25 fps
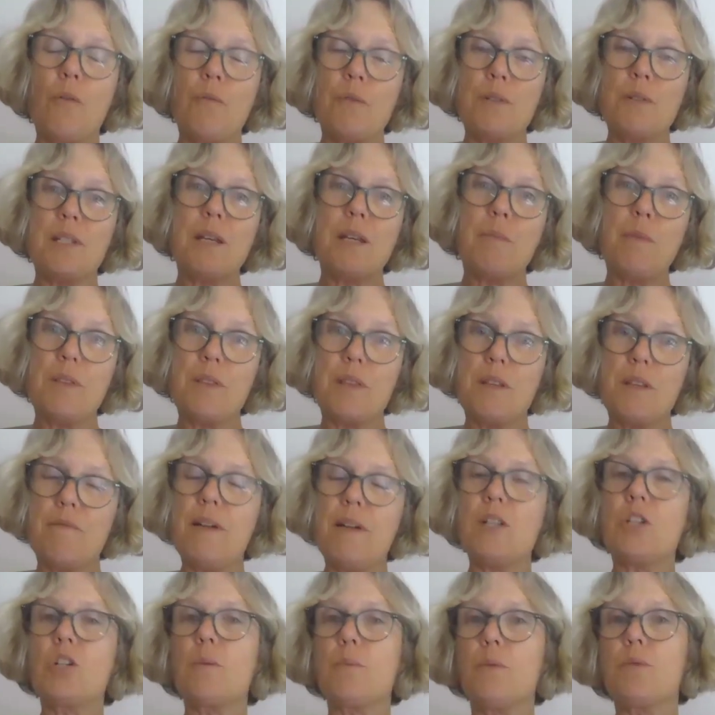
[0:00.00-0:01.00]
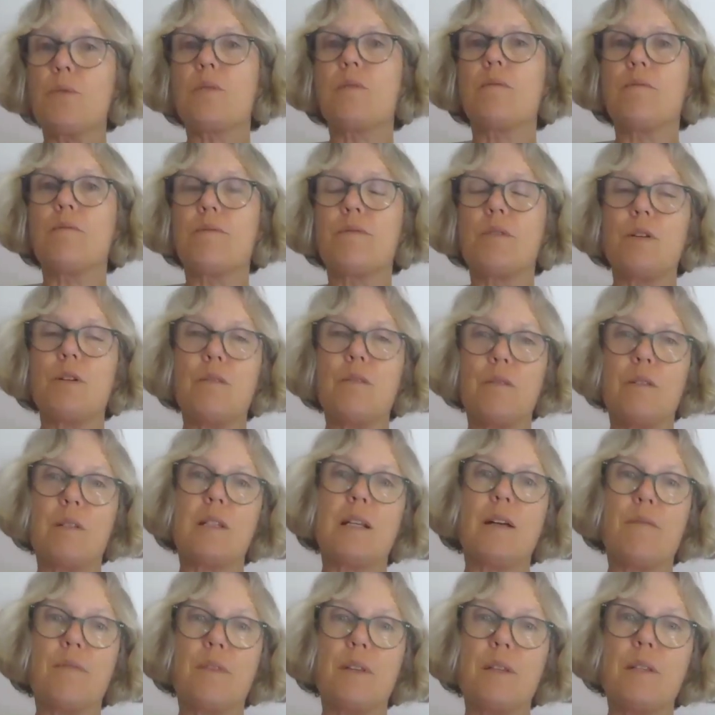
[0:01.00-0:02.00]
obviously, with the vegetables and fruit and
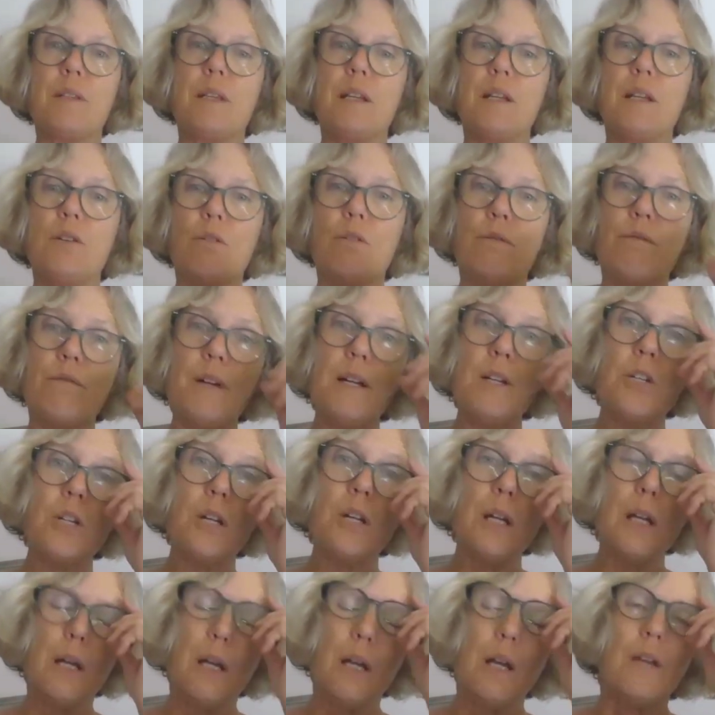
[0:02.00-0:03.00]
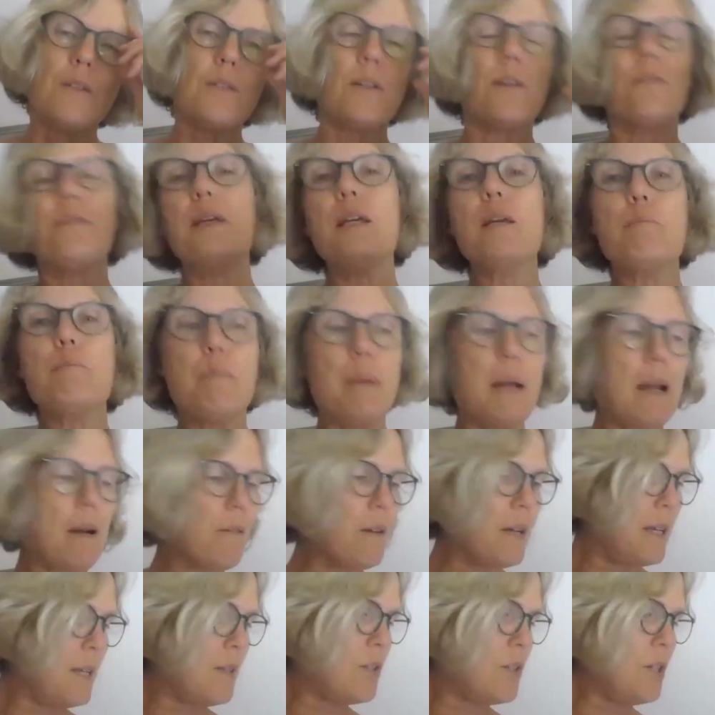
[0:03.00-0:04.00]
stuff that's in your fridge. So I think
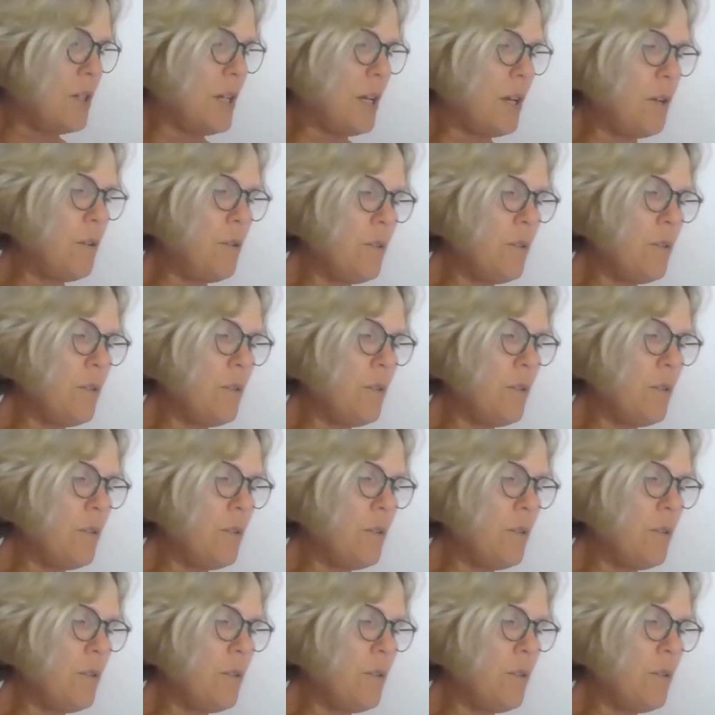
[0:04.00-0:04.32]
berries,